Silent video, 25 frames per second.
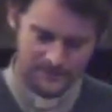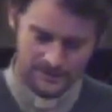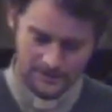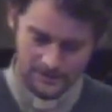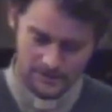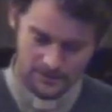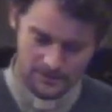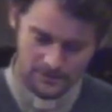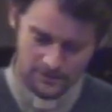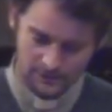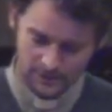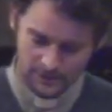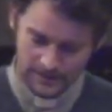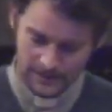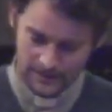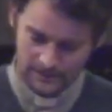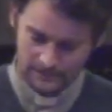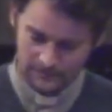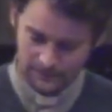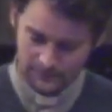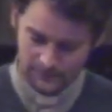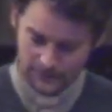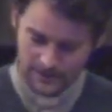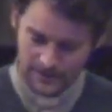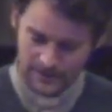You can look
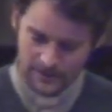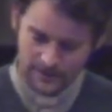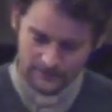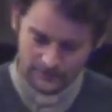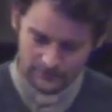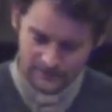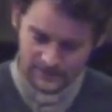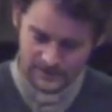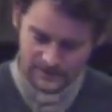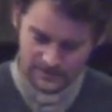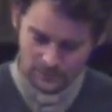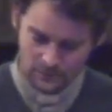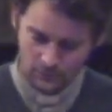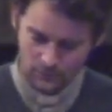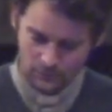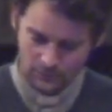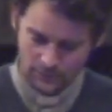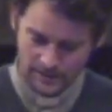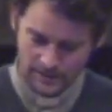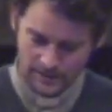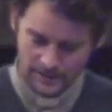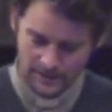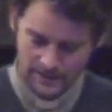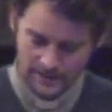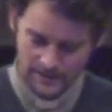out for it in every
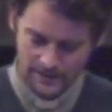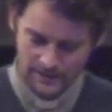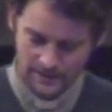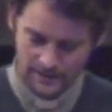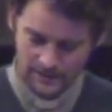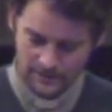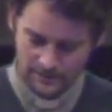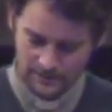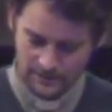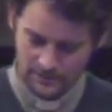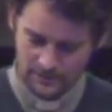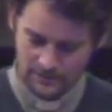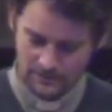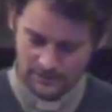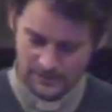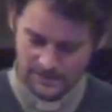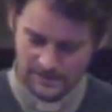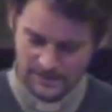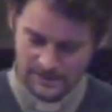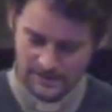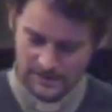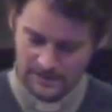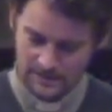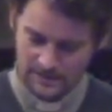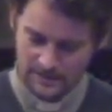story that you
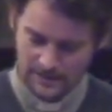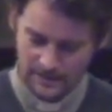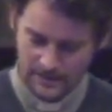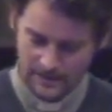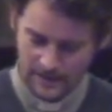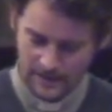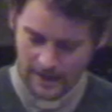see.